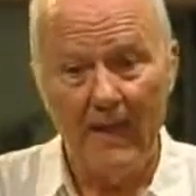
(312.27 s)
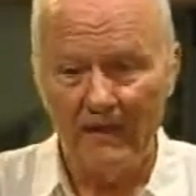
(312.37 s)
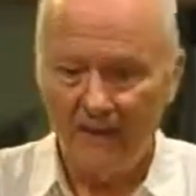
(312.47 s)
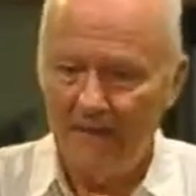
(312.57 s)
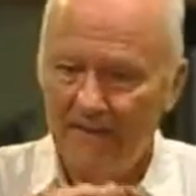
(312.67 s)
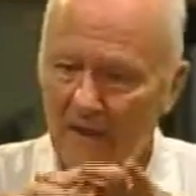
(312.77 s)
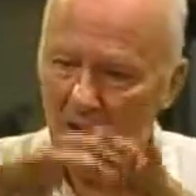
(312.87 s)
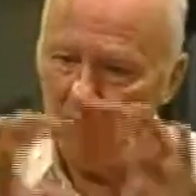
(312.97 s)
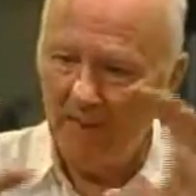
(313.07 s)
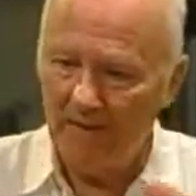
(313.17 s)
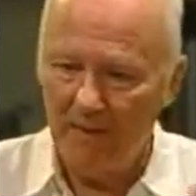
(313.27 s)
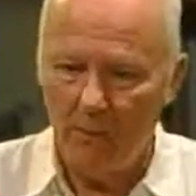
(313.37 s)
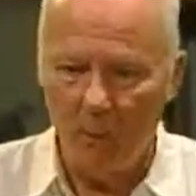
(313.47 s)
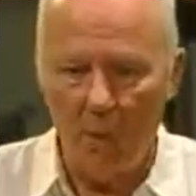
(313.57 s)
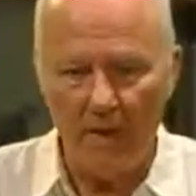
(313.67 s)
It's like they operate like
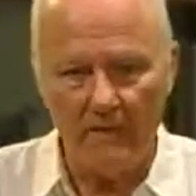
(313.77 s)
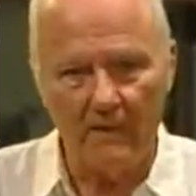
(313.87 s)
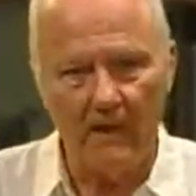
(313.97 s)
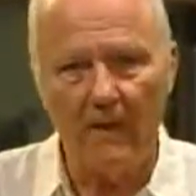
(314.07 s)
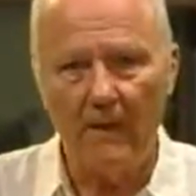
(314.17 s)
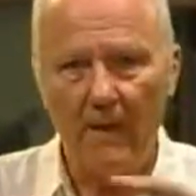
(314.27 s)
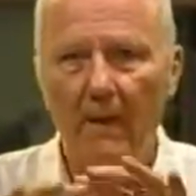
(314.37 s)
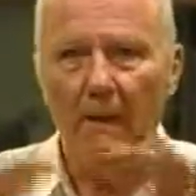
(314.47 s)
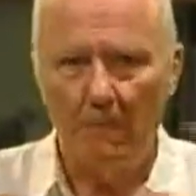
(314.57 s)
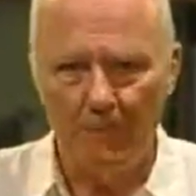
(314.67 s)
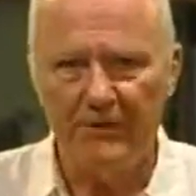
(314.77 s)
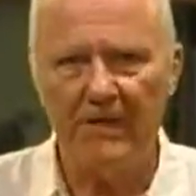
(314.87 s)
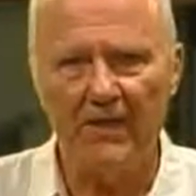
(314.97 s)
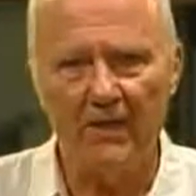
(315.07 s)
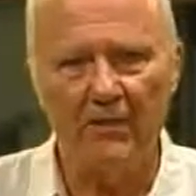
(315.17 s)
one
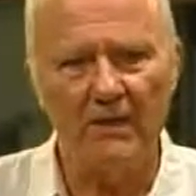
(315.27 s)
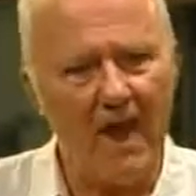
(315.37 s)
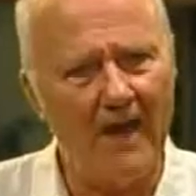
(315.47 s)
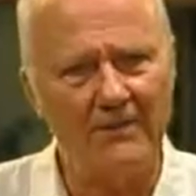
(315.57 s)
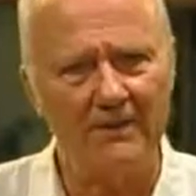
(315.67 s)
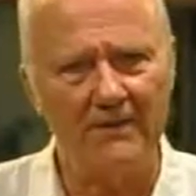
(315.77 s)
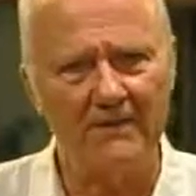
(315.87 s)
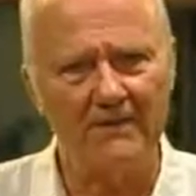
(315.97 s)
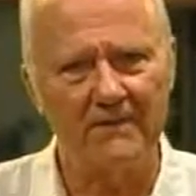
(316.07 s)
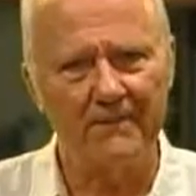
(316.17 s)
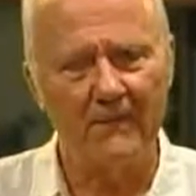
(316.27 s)
particular consciousness.